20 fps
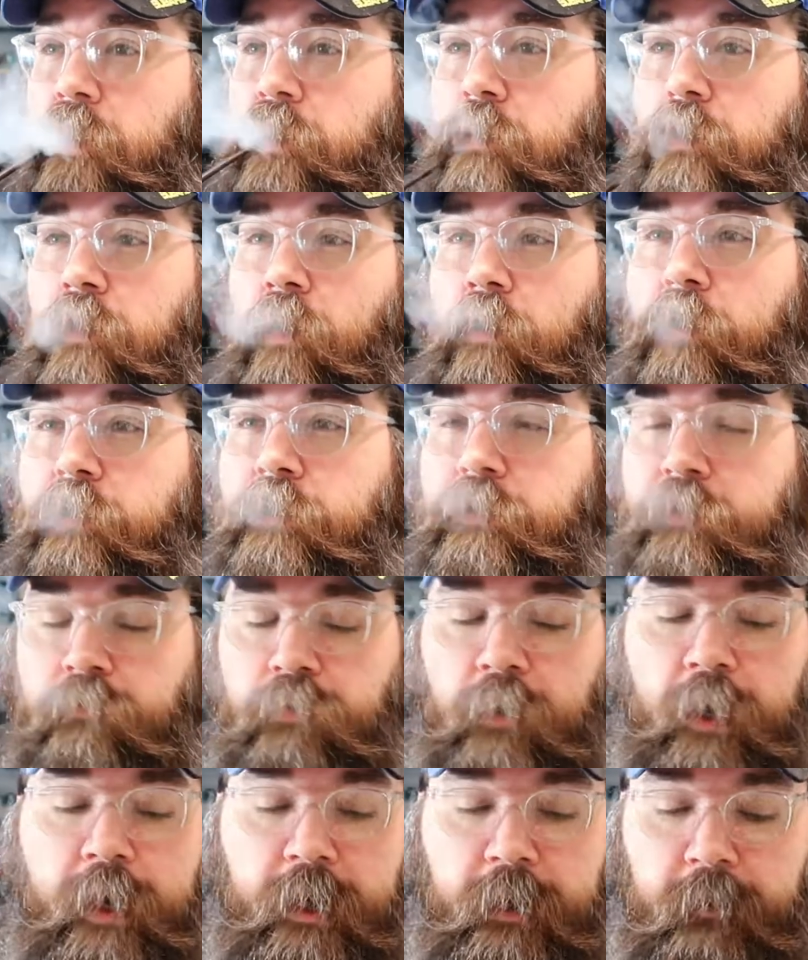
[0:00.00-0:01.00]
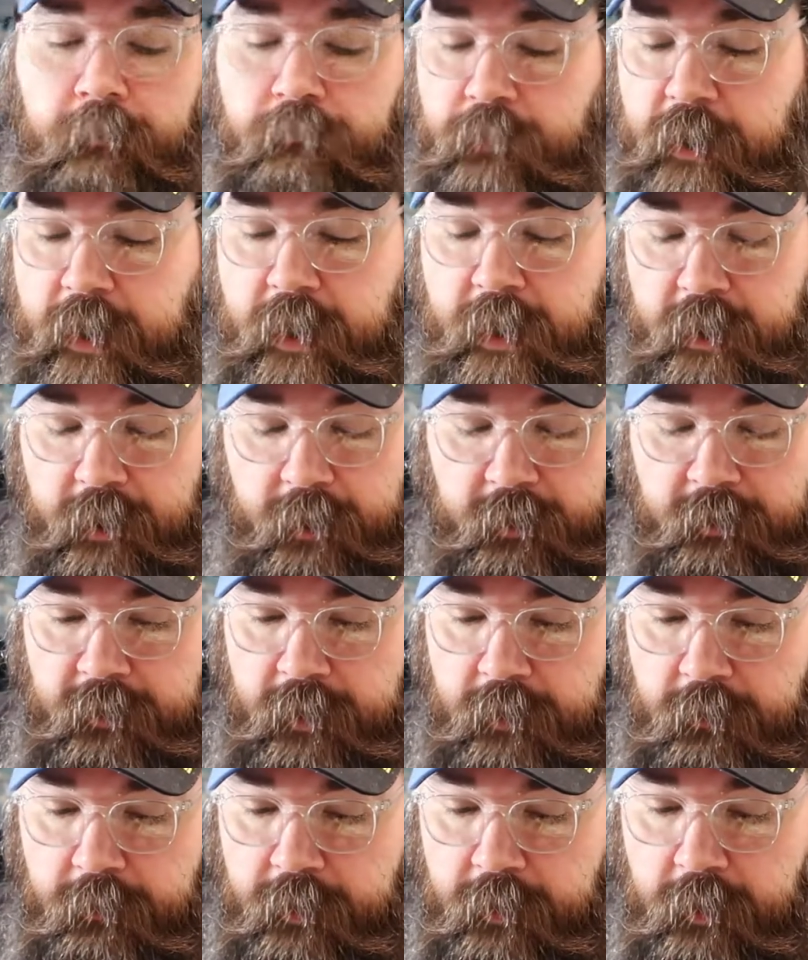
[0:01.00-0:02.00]
large brain beings
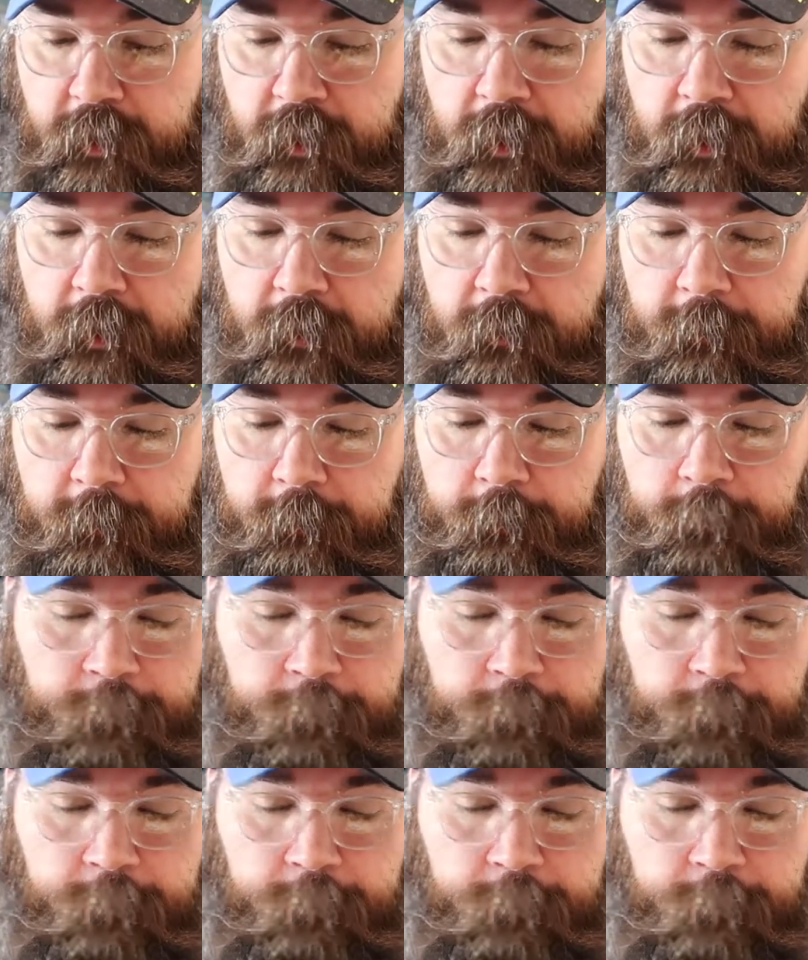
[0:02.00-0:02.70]
that we are.